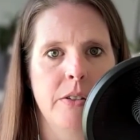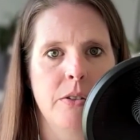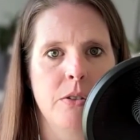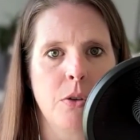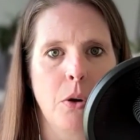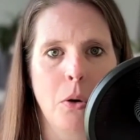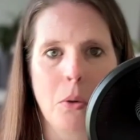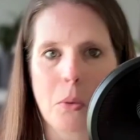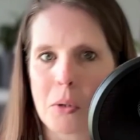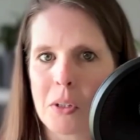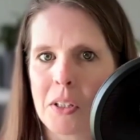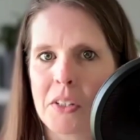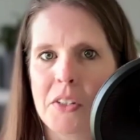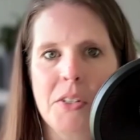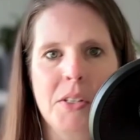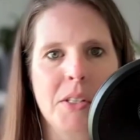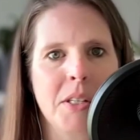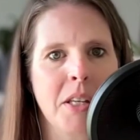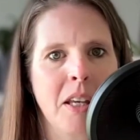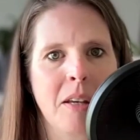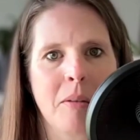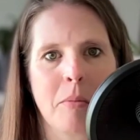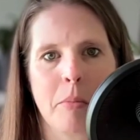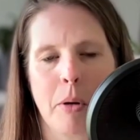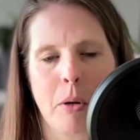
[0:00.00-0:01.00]
Totally
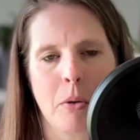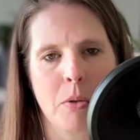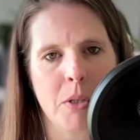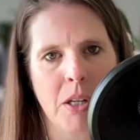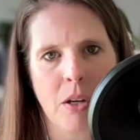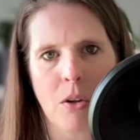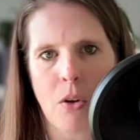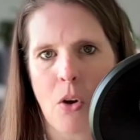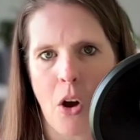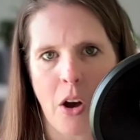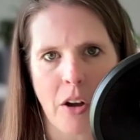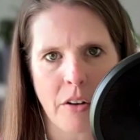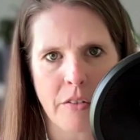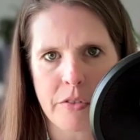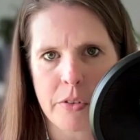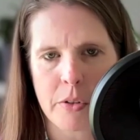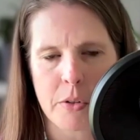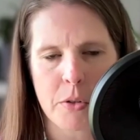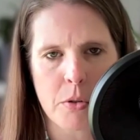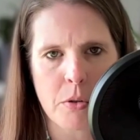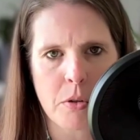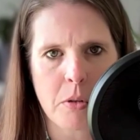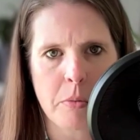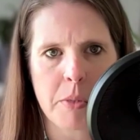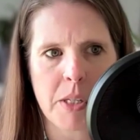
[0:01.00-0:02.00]
skip hotel
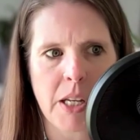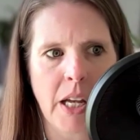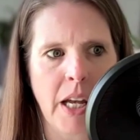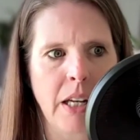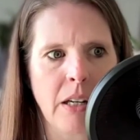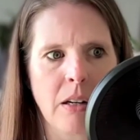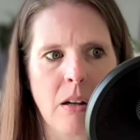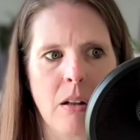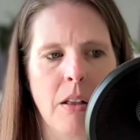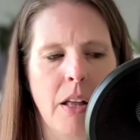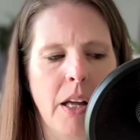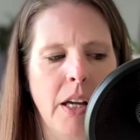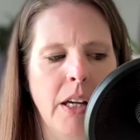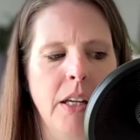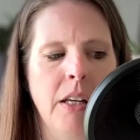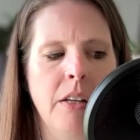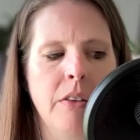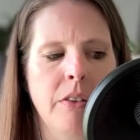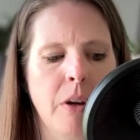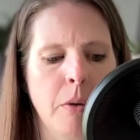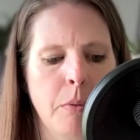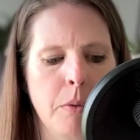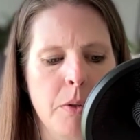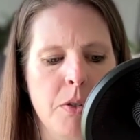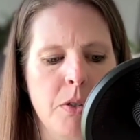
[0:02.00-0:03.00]
conference rooms. I had a
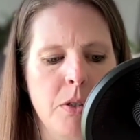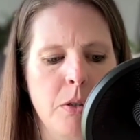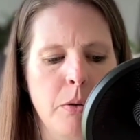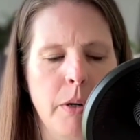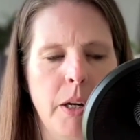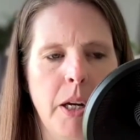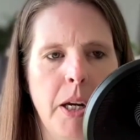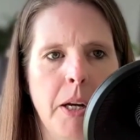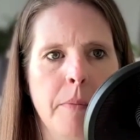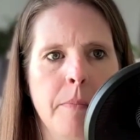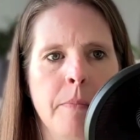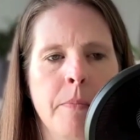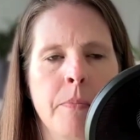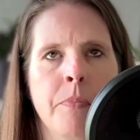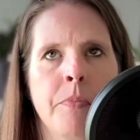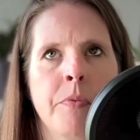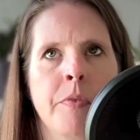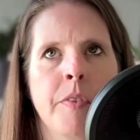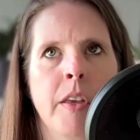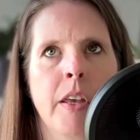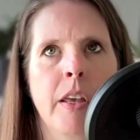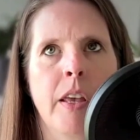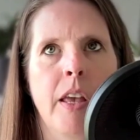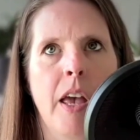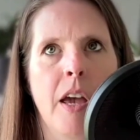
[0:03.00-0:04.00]
client that was doing
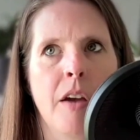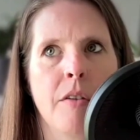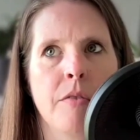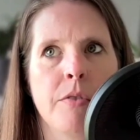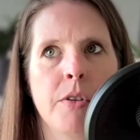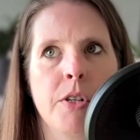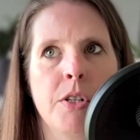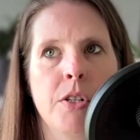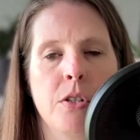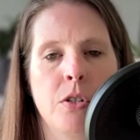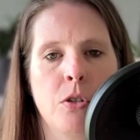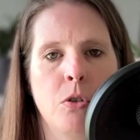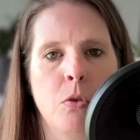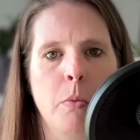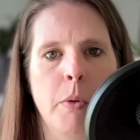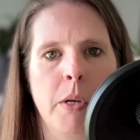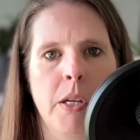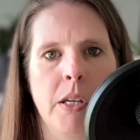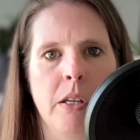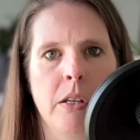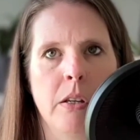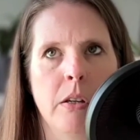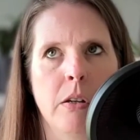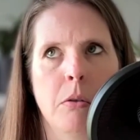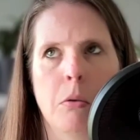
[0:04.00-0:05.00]
every 2
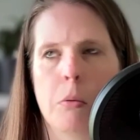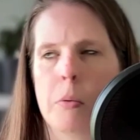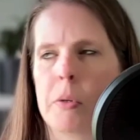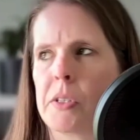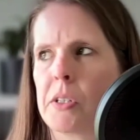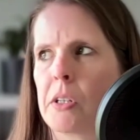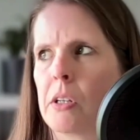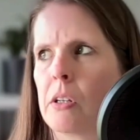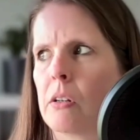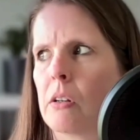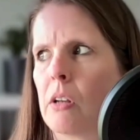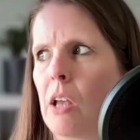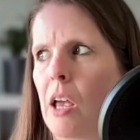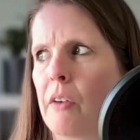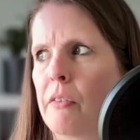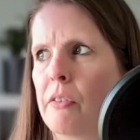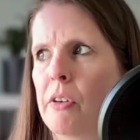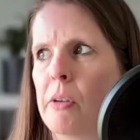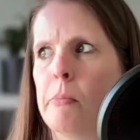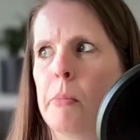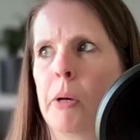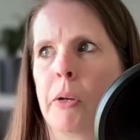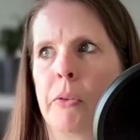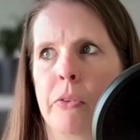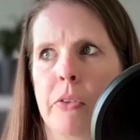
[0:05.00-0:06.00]
week, no, was it?
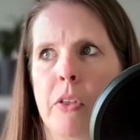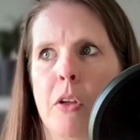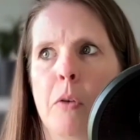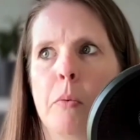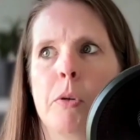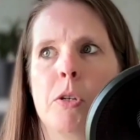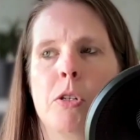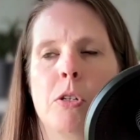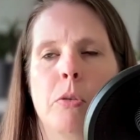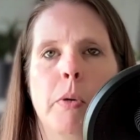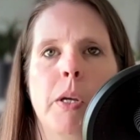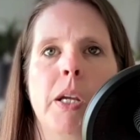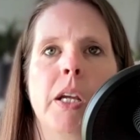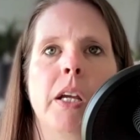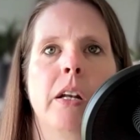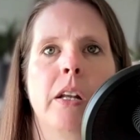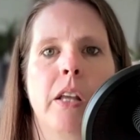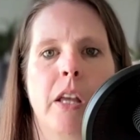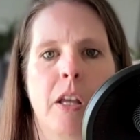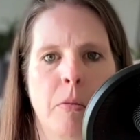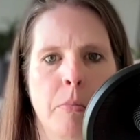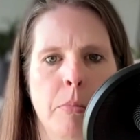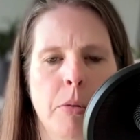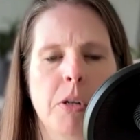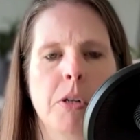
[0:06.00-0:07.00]
Every month they were doing an
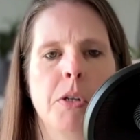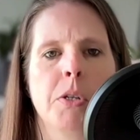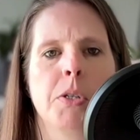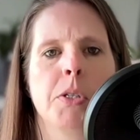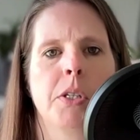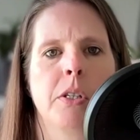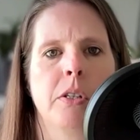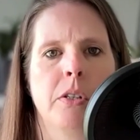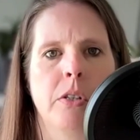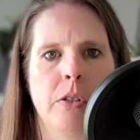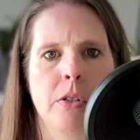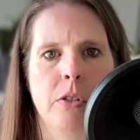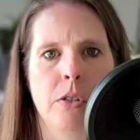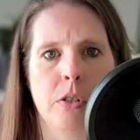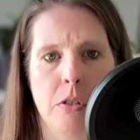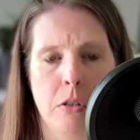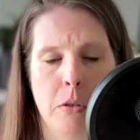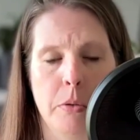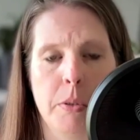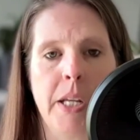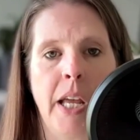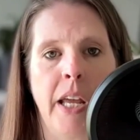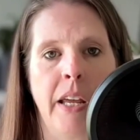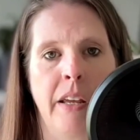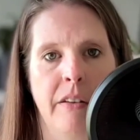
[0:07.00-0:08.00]
in-person
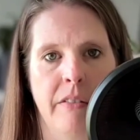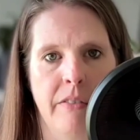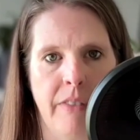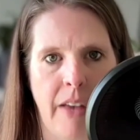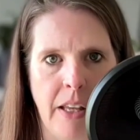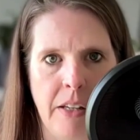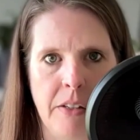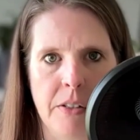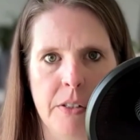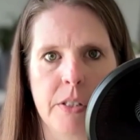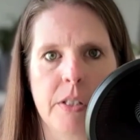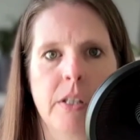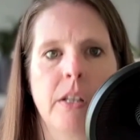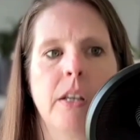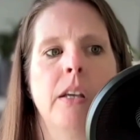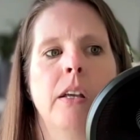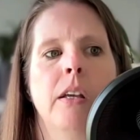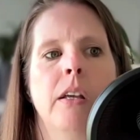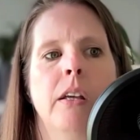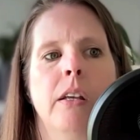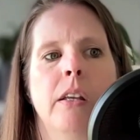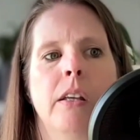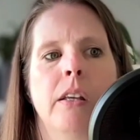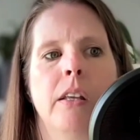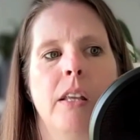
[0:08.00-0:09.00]
2-day event
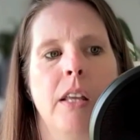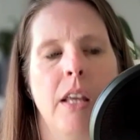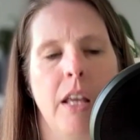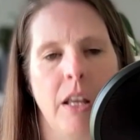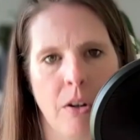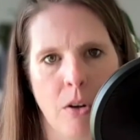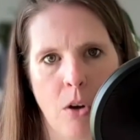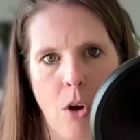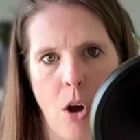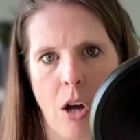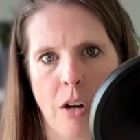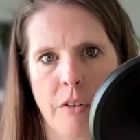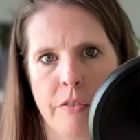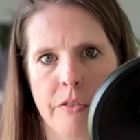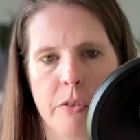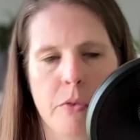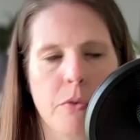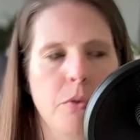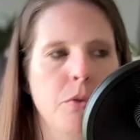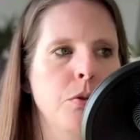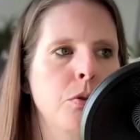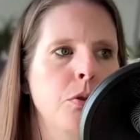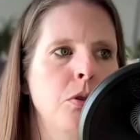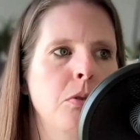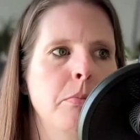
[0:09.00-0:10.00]
in a
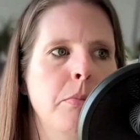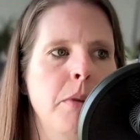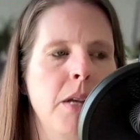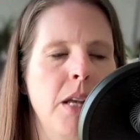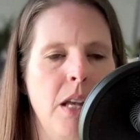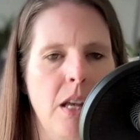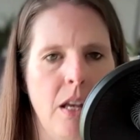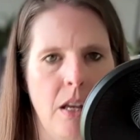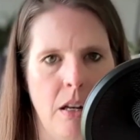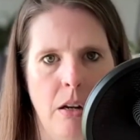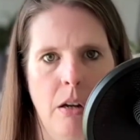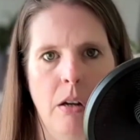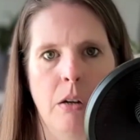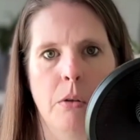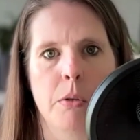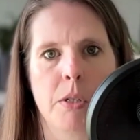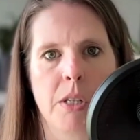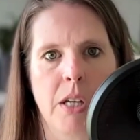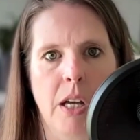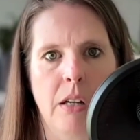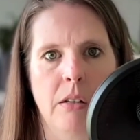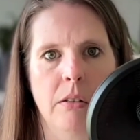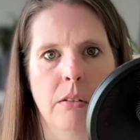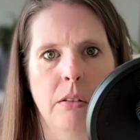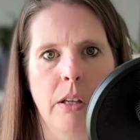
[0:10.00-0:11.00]
conference room in a
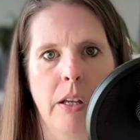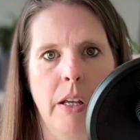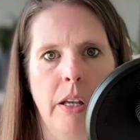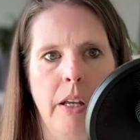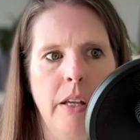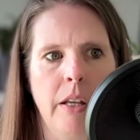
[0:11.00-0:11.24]
hotel.